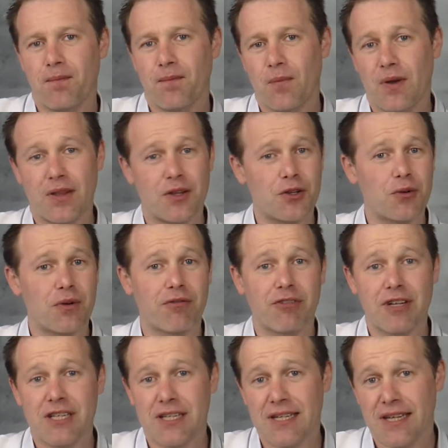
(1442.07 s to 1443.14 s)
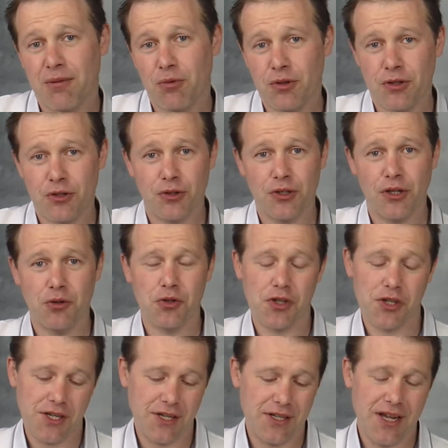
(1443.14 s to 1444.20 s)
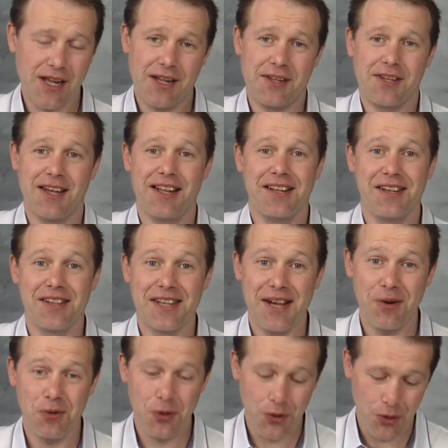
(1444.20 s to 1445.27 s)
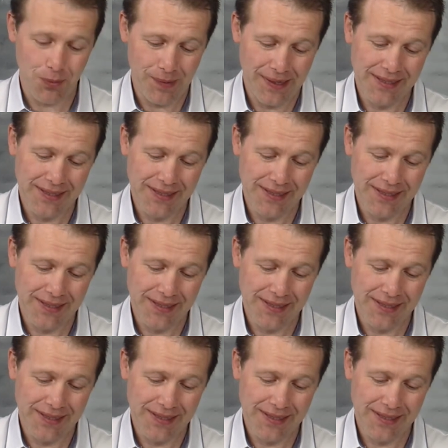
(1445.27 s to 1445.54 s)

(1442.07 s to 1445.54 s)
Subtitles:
Well, they do investigate, but they don't usually tell you the outcome.